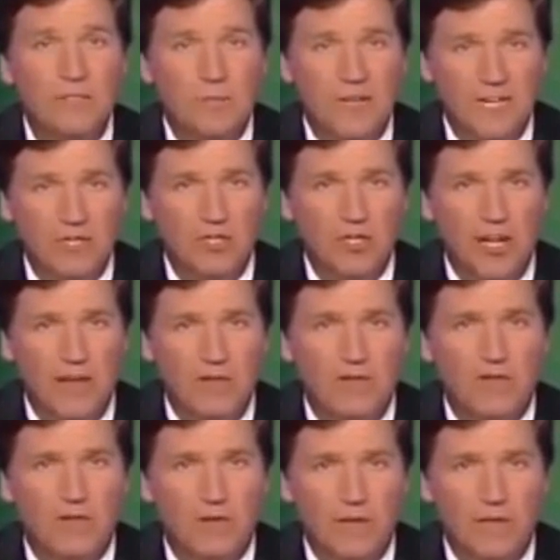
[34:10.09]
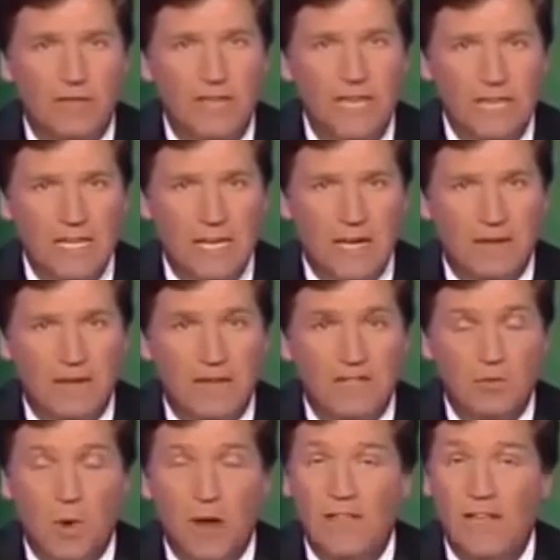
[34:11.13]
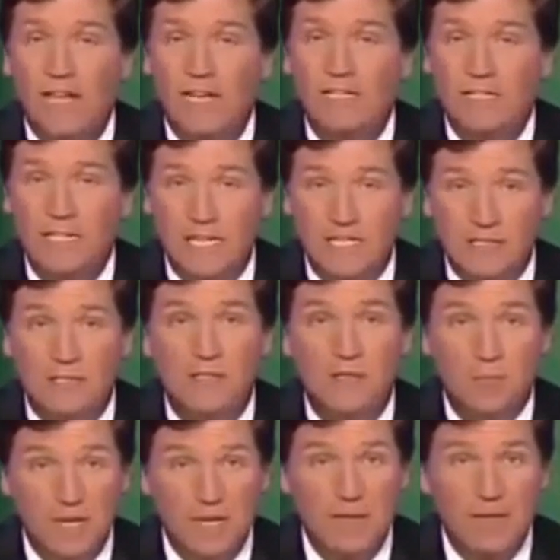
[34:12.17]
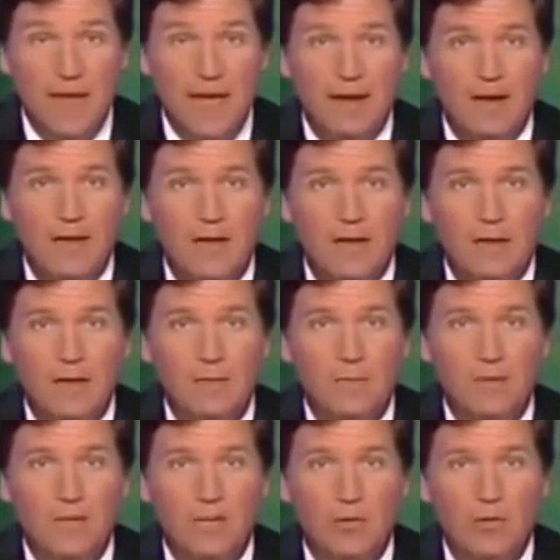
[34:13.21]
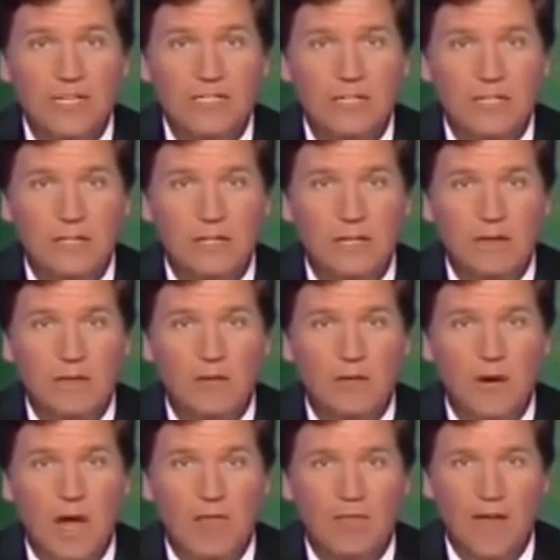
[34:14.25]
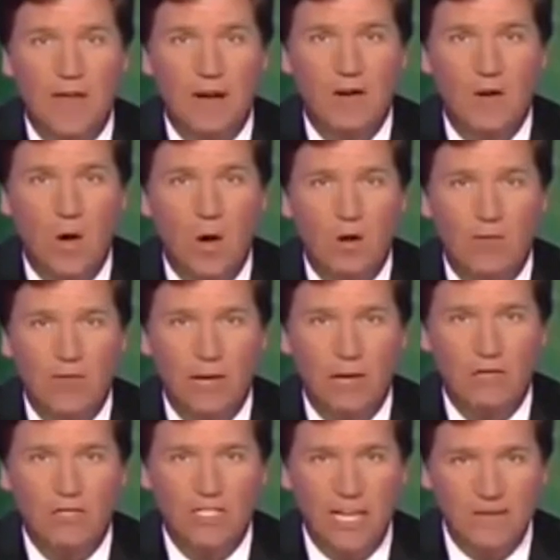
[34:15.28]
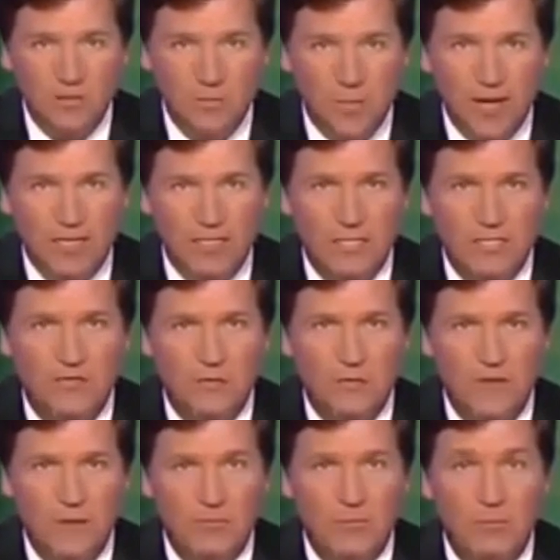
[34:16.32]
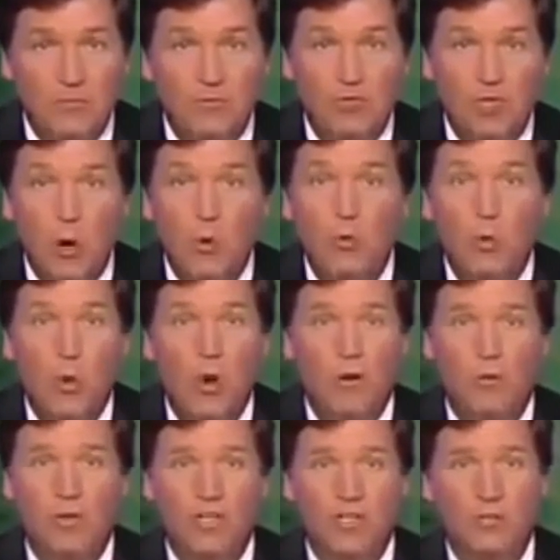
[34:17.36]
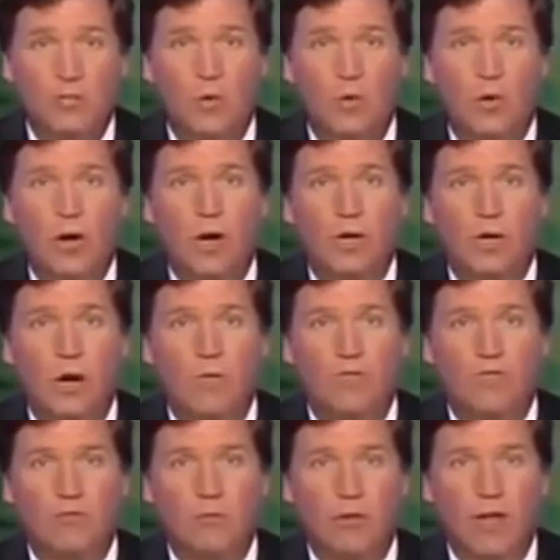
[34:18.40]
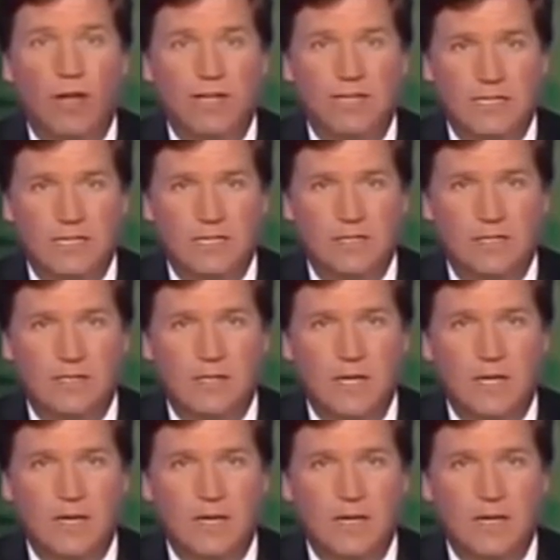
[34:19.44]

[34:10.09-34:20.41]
speech and free thinking. That's why they exist, to be that. But increasingly, they're not that at all. They are safe spaces for people who don't want to explore uncomfortable ideas.